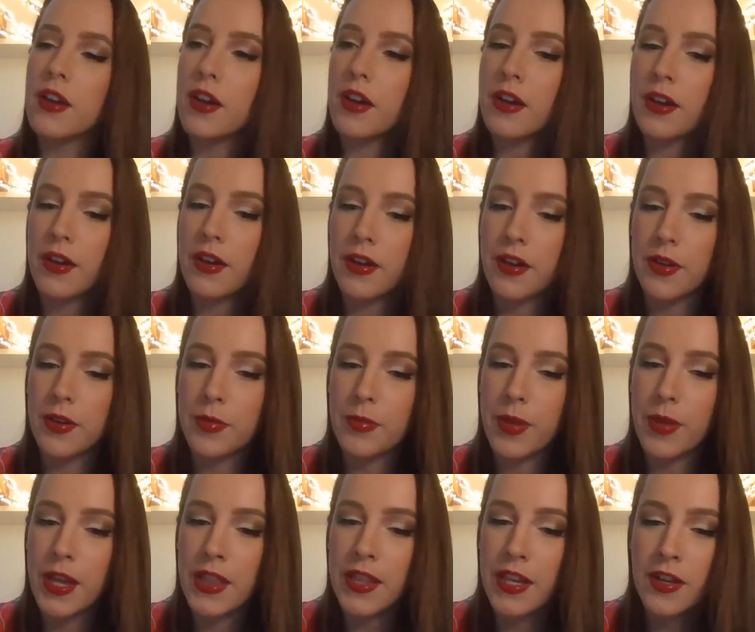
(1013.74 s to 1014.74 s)

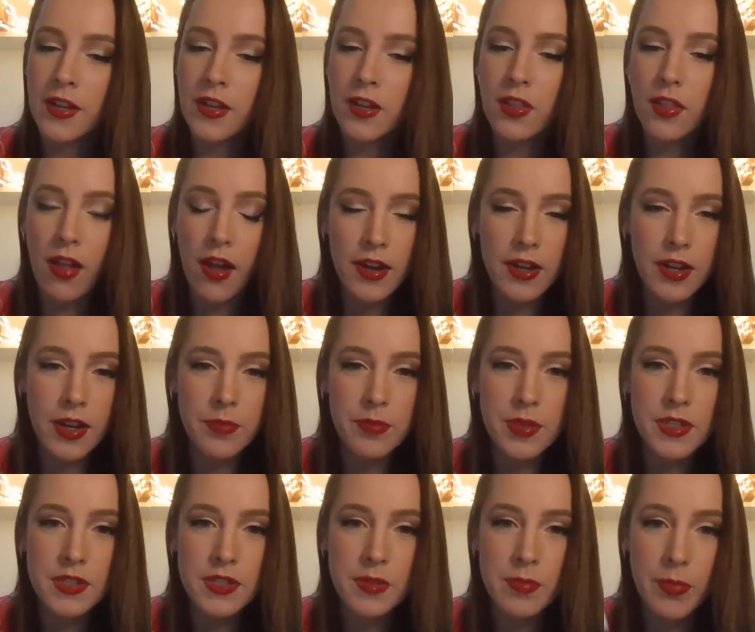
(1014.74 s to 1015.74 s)
And they clog up
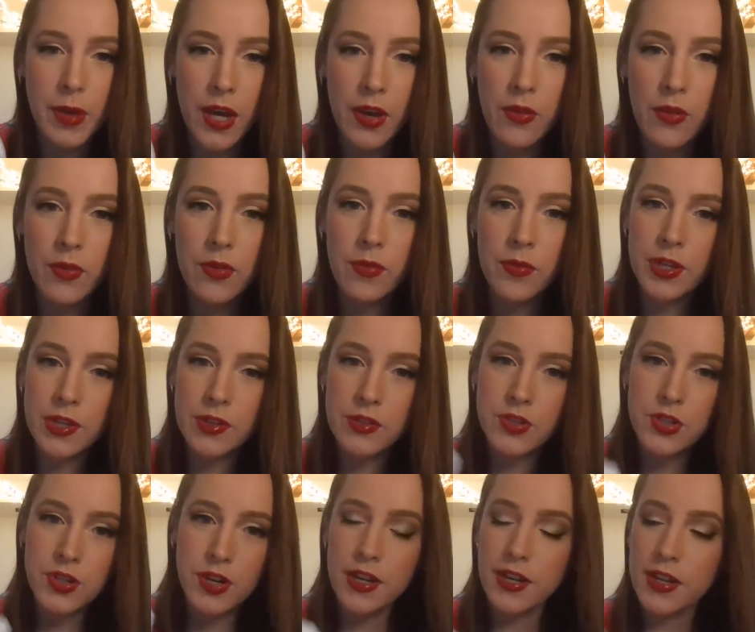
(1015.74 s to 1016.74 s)
the spout when you
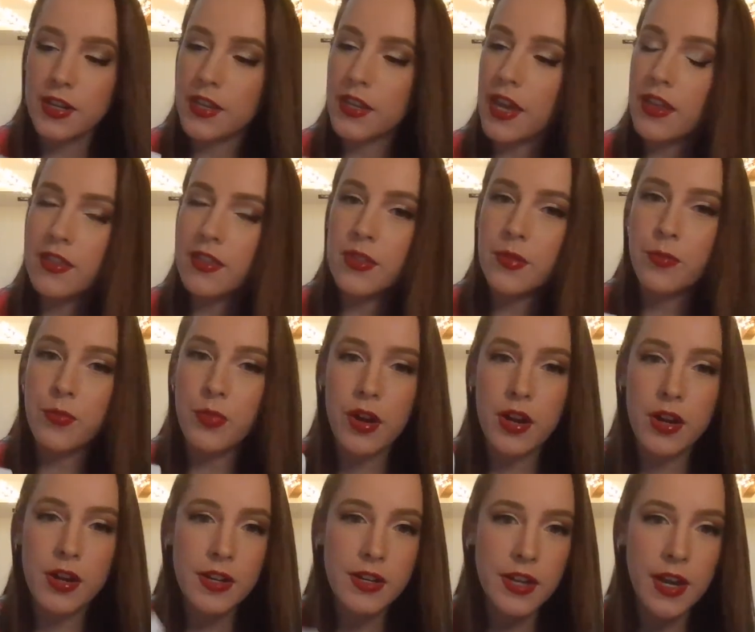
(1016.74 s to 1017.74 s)
try to get the
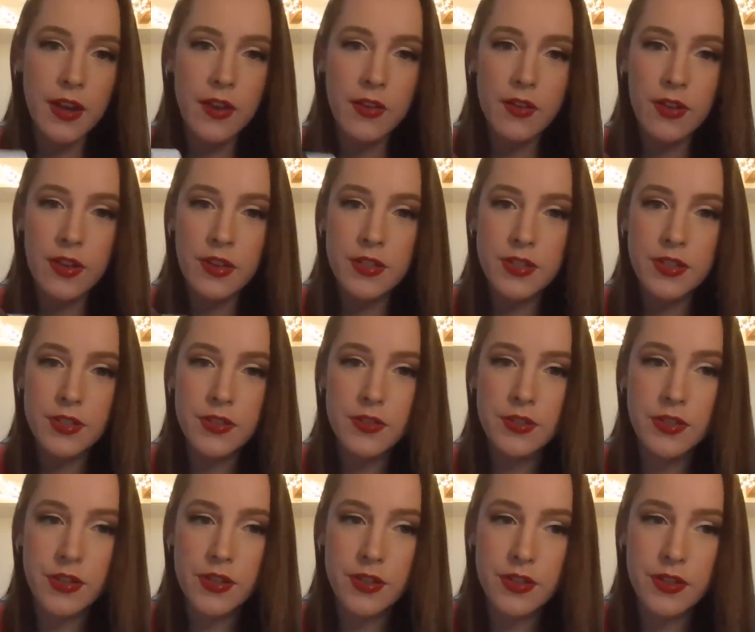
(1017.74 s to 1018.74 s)
product out onto
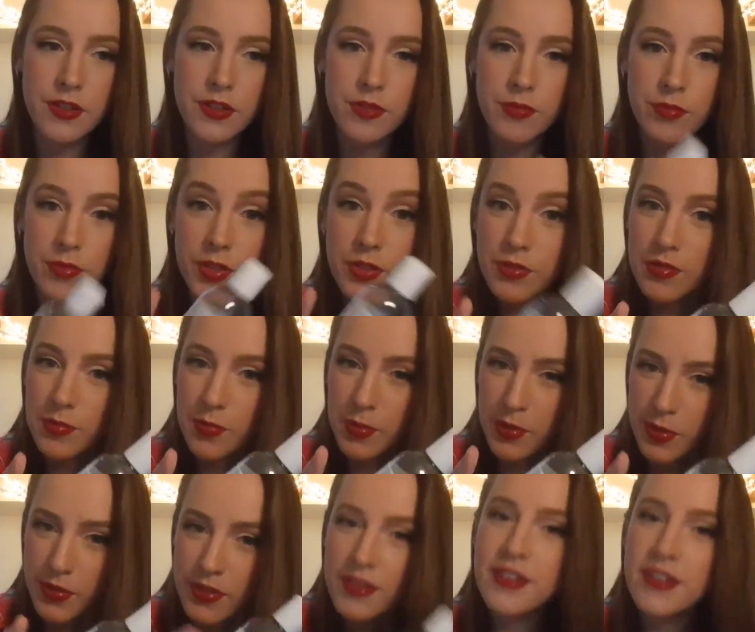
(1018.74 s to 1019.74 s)
your
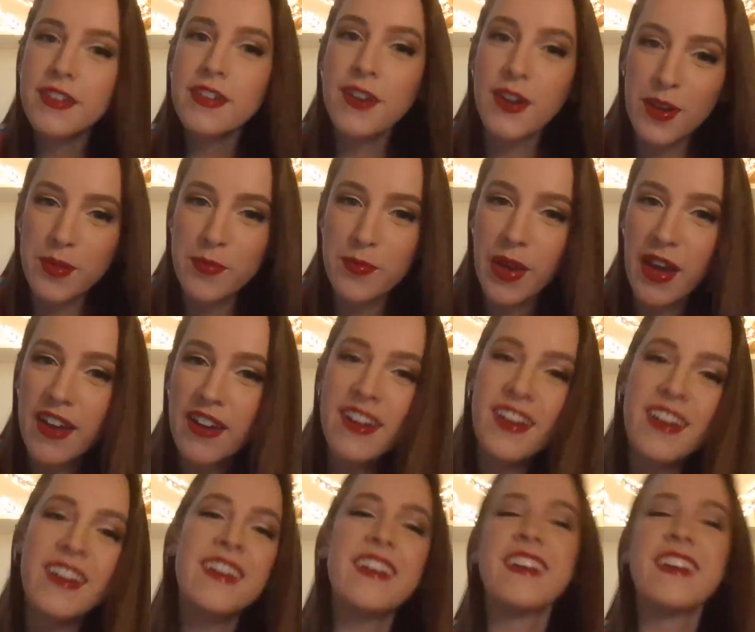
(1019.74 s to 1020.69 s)
reusable cotton pad.